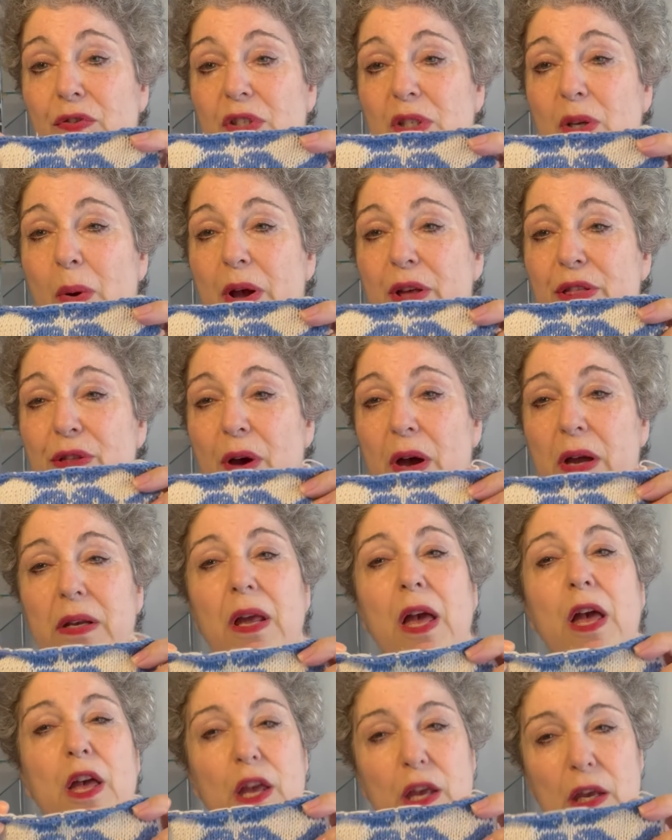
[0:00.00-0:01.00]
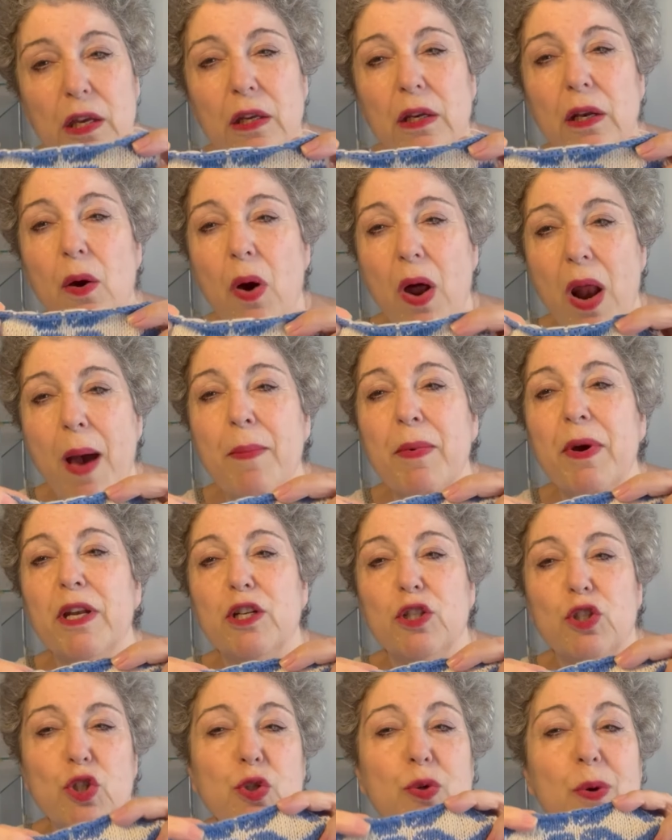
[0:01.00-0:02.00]
So I thought, you know, I'm
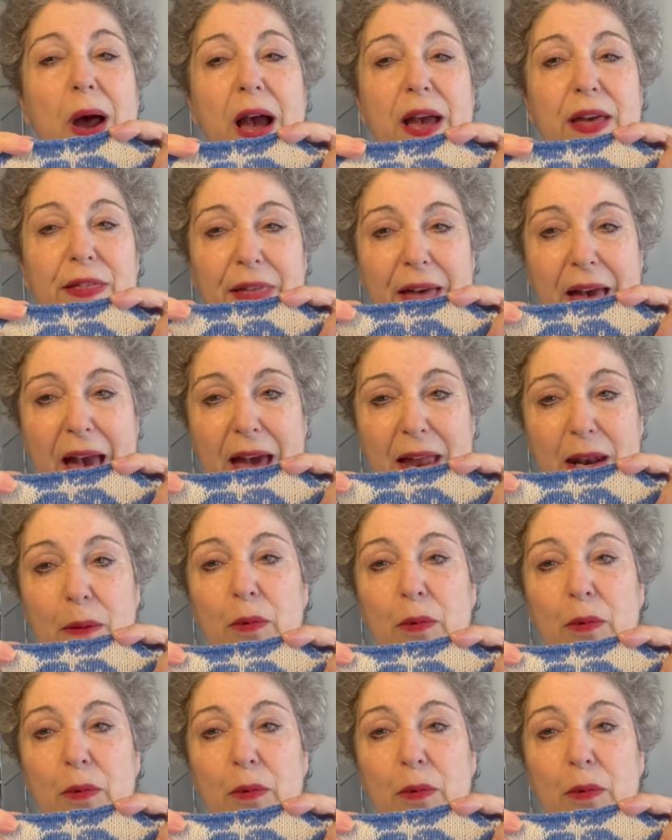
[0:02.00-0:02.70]
going to try that.